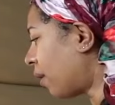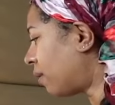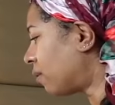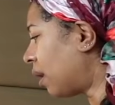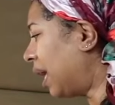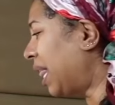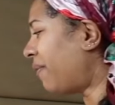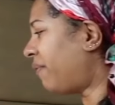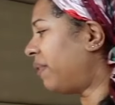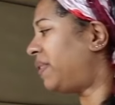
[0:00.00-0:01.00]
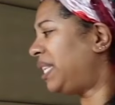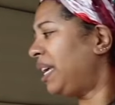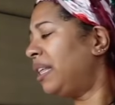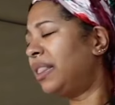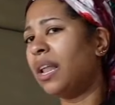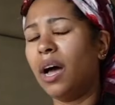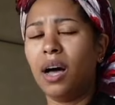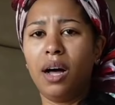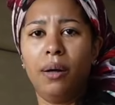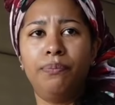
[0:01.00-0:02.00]
or
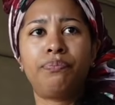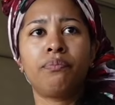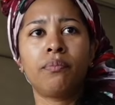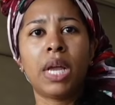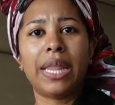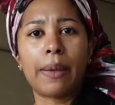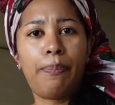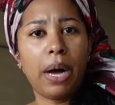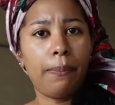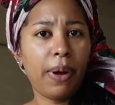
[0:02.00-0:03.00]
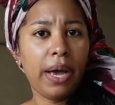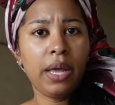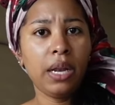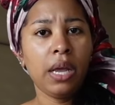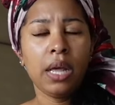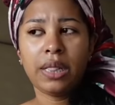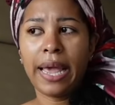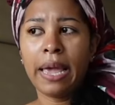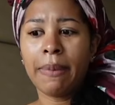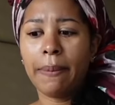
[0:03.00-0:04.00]
11:15 like putt-putt
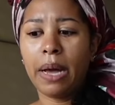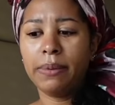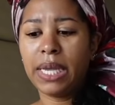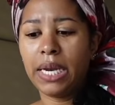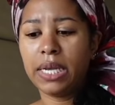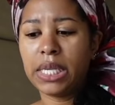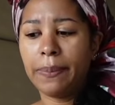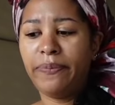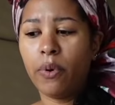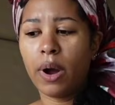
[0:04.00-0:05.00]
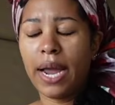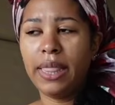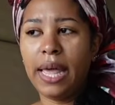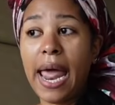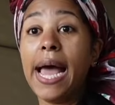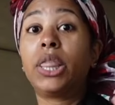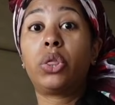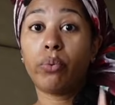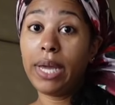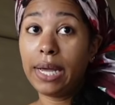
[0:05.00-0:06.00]
thing my mom signed us up for. And then at
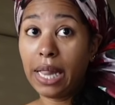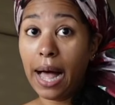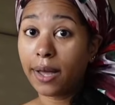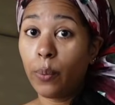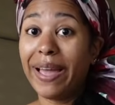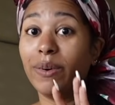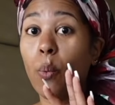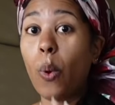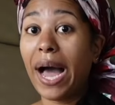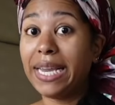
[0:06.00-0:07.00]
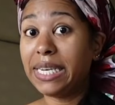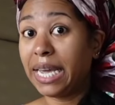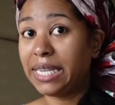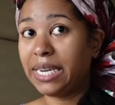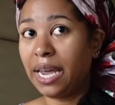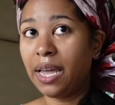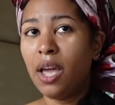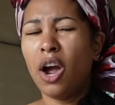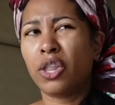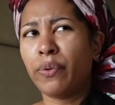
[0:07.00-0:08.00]
3 o'clock we have a wine tasting,
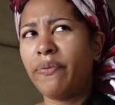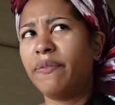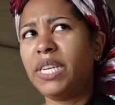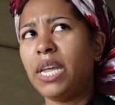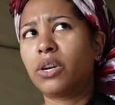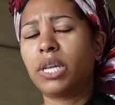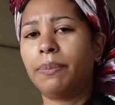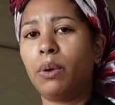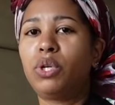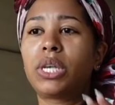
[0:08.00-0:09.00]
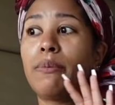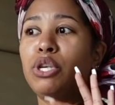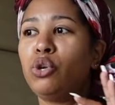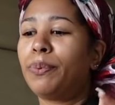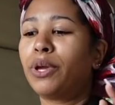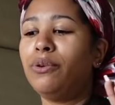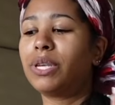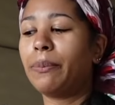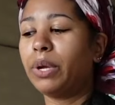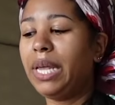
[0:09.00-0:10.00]
or 3:15 or something, which is gonna be super cute.
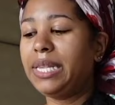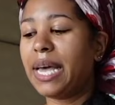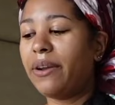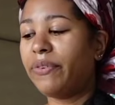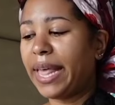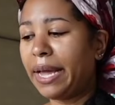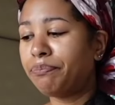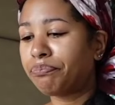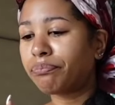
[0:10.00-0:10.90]
So I'm really excited for that.